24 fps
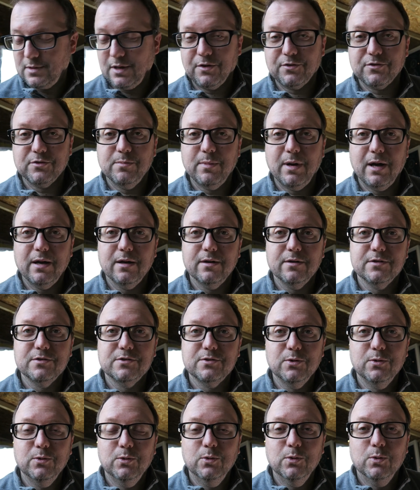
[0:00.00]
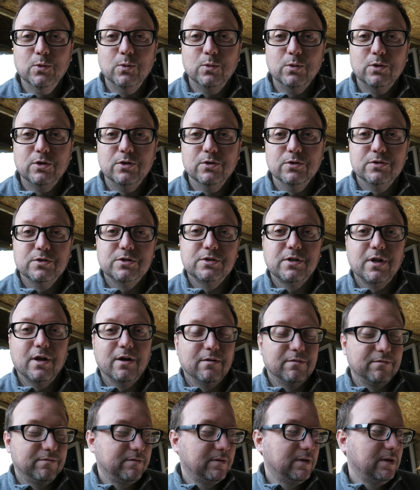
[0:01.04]
Doesn't matter, it's all good
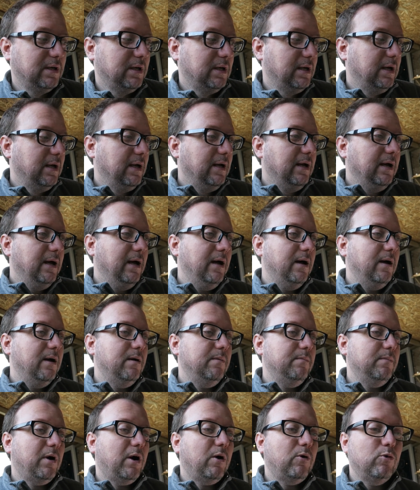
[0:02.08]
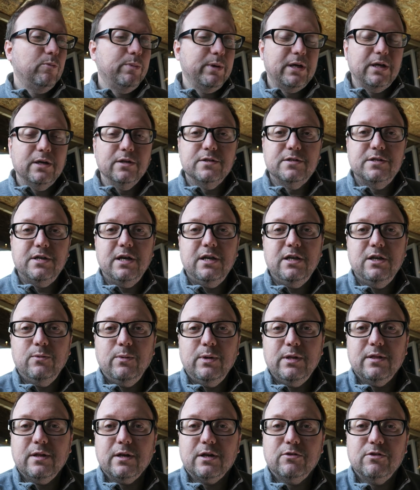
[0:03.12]
stuff. I will be
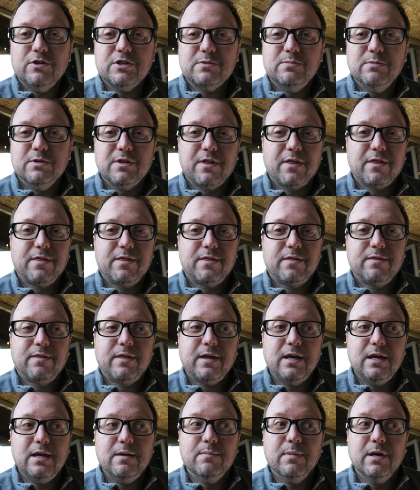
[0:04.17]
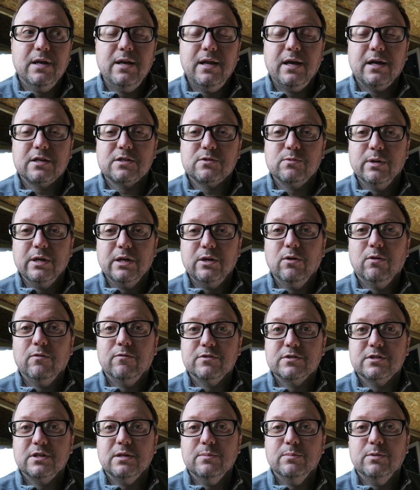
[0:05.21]
continuing the Christmas theme next week,
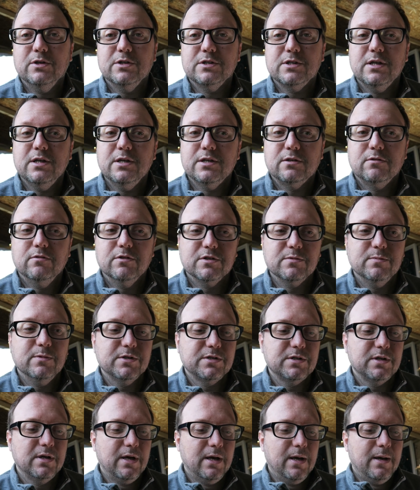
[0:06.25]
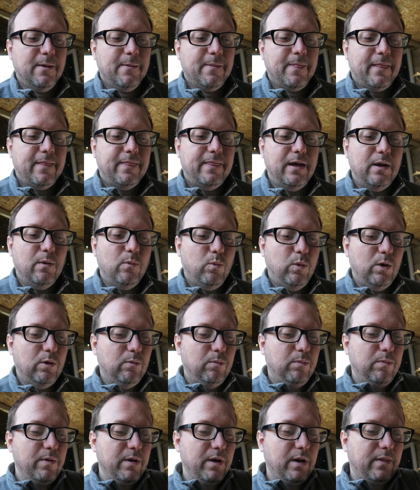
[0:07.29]
obviously, because it is Christmas. There
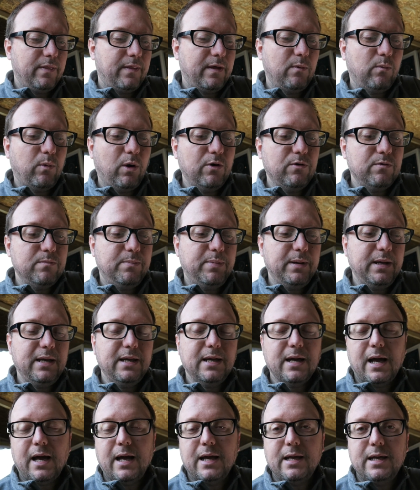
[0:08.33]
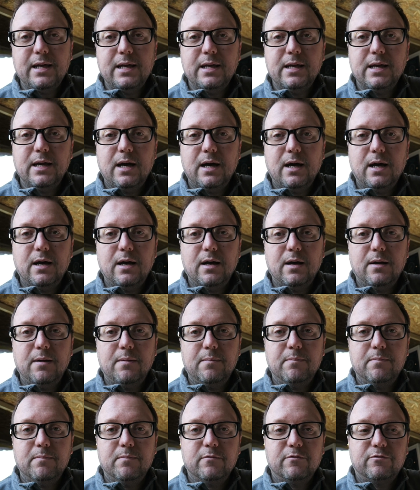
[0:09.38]
won't be a
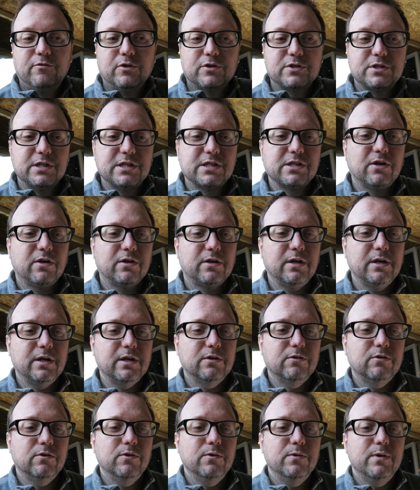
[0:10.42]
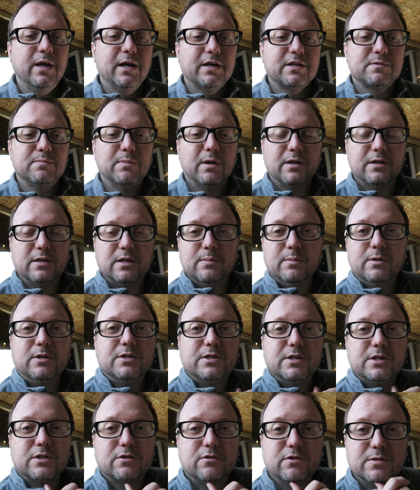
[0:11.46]
Frosty Cycling Crew next Monday
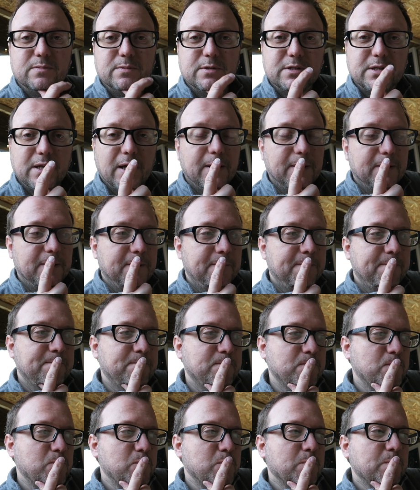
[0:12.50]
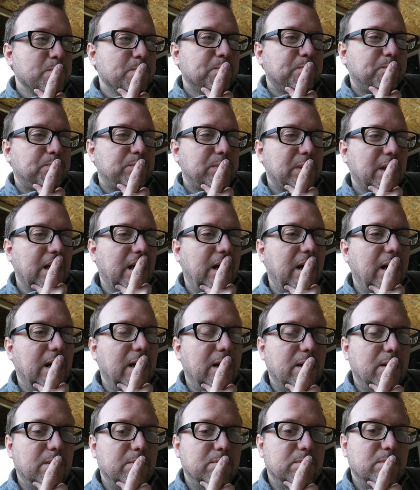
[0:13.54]
because it's Christmas Day, but
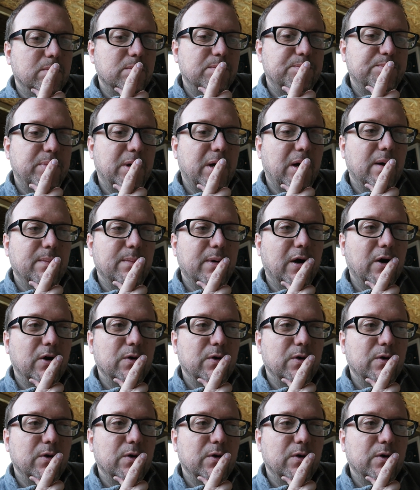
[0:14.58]
I'm